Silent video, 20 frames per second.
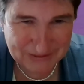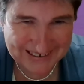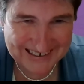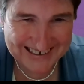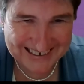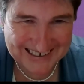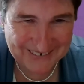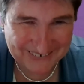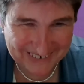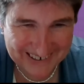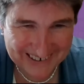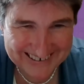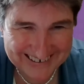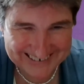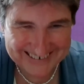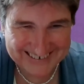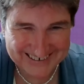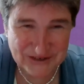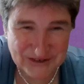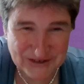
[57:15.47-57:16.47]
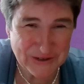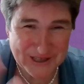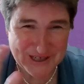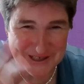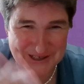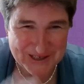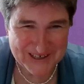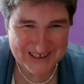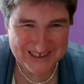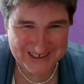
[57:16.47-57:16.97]
but anyway, you did
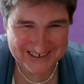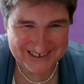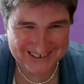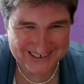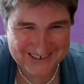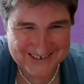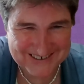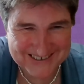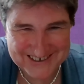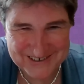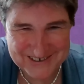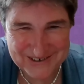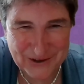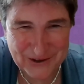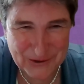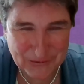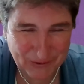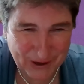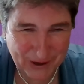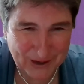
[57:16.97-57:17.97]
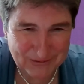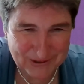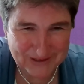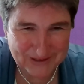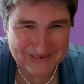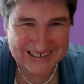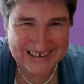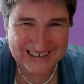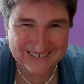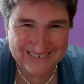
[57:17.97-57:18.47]
not you, you, you know the
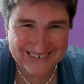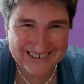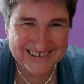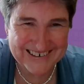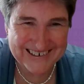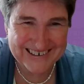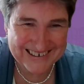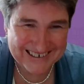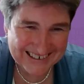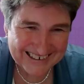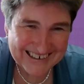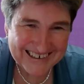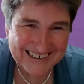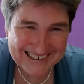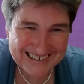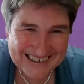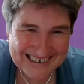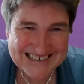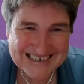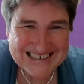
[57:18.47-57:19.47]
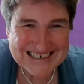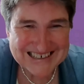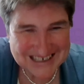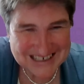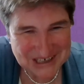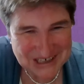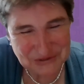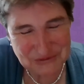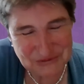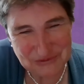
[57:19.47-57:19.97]
problem anyway. Uh,
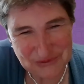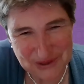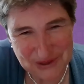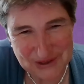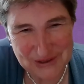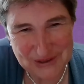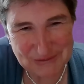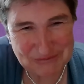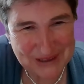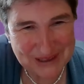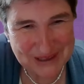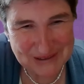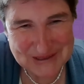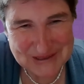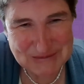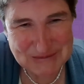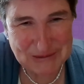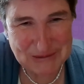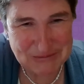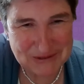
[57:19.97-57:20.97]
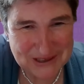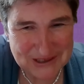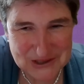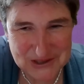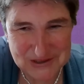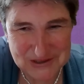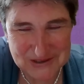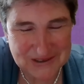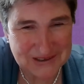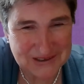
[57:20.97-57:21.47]
so um, yeah, it was my
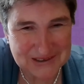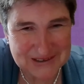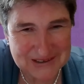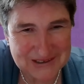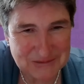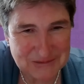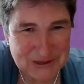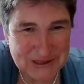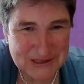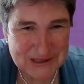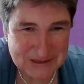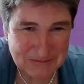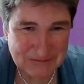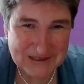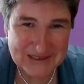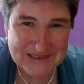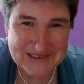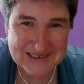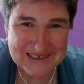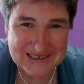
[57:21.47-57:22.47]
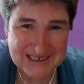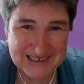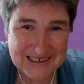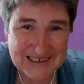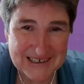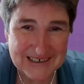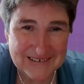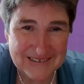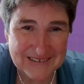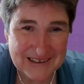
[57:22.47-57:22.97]
pleasure uh, to participate
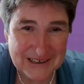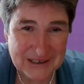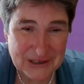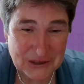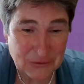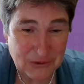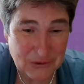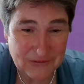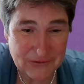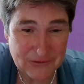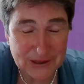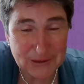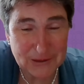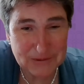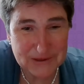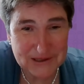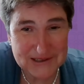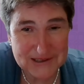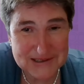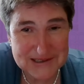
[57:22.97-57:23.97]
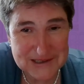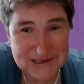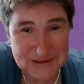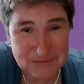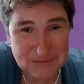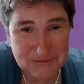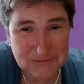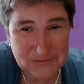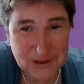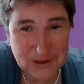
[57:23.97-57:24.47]
today, and thank you all for helping us
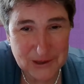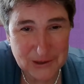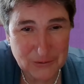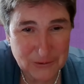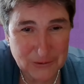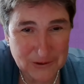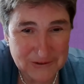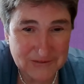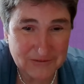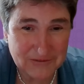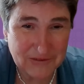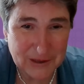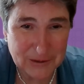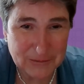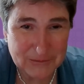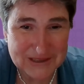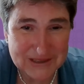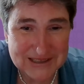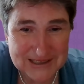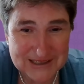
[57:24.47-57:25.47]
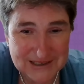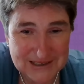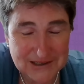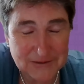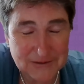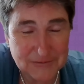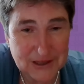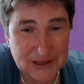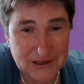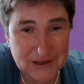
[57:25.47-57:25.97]
to mark World Environment
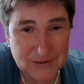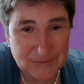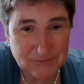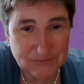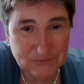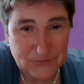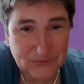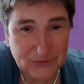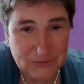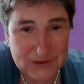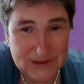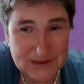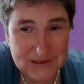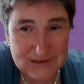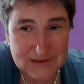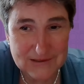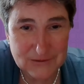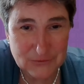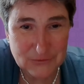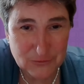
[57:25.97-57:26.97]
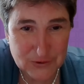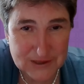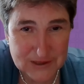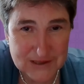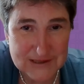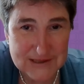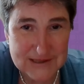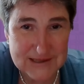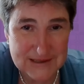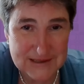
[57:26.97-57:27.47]
Day um, with this through
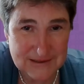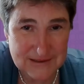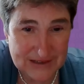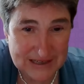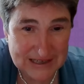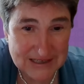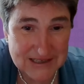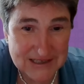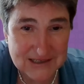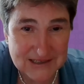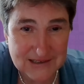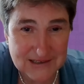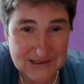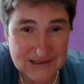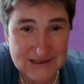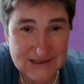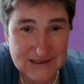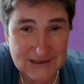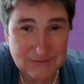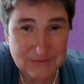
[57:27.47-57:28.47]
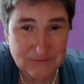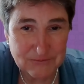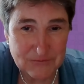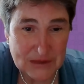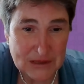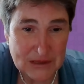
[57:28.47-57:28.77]
this event. And uh,